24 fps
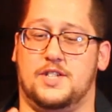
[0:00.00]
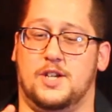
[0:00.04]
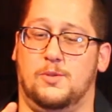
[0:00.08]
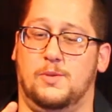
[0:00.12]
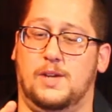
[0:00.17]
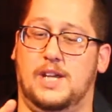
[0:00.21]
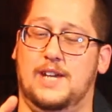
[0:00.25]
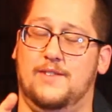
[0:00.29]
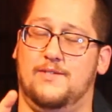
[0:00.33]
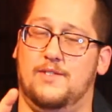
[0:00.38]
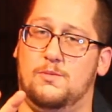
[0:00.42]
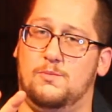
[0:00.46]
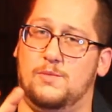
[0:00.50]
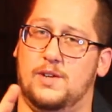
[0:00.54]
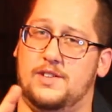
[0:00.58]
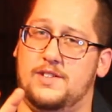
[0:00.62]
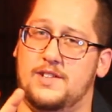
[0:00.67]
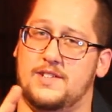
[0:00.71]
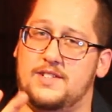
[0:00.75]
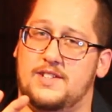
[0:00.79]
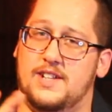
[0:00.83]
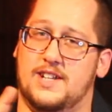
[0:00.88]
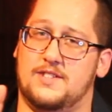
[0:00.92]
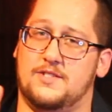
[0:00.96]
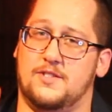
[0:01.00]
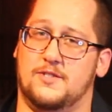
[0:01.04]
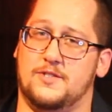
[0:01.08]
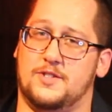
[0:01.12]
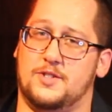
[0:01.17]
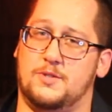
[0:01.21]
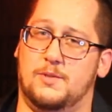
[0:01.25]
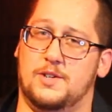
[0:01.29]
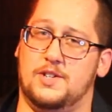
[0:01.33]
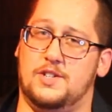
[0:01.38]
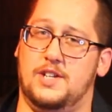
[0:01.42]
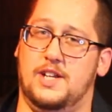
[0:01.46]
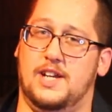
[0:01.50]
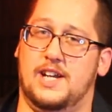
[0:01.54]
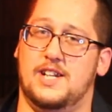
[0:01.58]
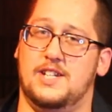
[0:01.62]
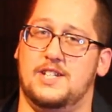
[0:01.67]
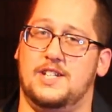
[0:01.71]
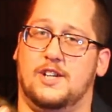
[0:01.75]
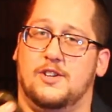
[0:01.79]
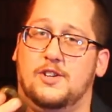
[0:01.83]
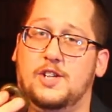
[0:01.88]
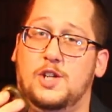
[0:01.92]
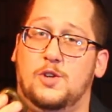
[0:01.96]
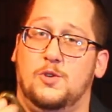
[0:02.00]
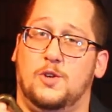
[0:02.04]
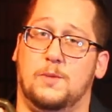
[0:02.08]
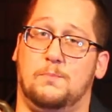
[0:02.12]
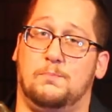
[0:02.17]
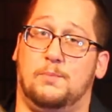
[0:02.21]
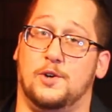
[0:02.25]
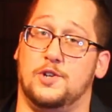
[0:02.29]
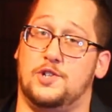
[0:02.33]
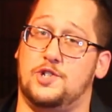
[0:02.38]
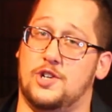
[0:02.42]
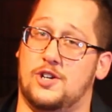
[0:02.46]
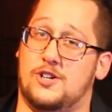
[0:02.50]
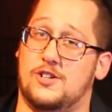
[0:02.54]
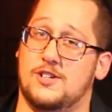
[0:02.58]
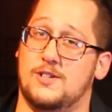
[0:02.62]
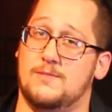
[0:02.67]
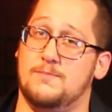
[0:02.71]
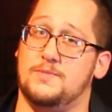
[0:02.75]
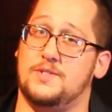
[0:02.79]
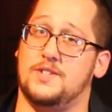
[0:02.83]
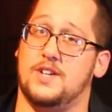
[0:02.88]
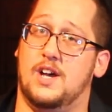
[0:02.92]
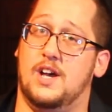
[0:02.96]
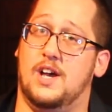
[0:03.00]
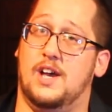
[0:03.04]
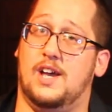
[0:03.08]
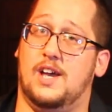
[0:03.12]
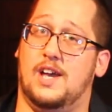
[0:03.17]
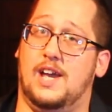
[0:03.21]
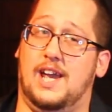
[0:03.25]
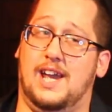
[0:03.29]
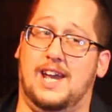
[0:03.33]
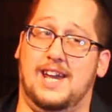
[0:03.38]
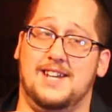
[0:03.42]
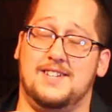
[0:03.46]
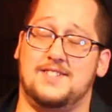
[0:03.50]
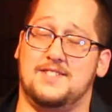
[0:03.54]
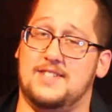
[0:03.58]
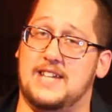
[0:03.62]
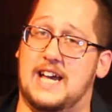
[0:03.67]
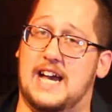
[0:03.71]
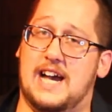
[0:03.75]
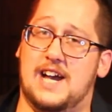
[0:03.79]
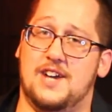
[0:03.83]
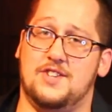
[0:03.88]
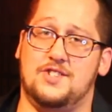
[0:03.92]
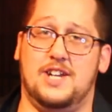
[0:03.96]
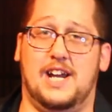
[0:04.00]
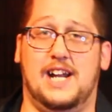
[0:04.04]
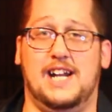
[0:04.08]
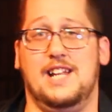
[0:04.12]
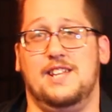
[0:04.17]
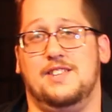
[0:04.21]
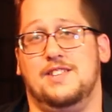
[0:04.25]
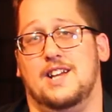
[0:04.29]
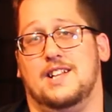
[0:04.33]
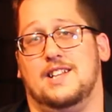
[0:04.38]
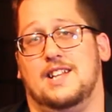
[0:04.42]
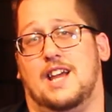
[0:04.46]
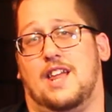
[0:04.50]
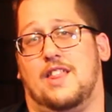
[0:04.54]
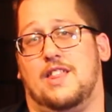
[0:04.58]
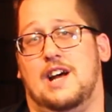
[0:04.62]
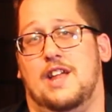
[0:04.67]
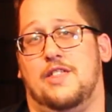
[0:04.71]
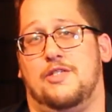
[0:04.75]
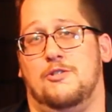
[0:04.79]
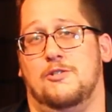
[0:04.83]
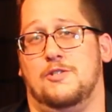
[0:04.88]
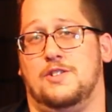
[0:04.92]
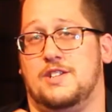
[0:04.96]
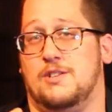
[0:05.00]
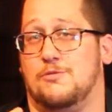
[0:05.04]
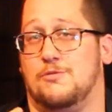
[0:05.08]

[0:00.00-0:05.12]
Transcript: So even with this nice little squishy end here, you could put charms, a sash, anything like that through it to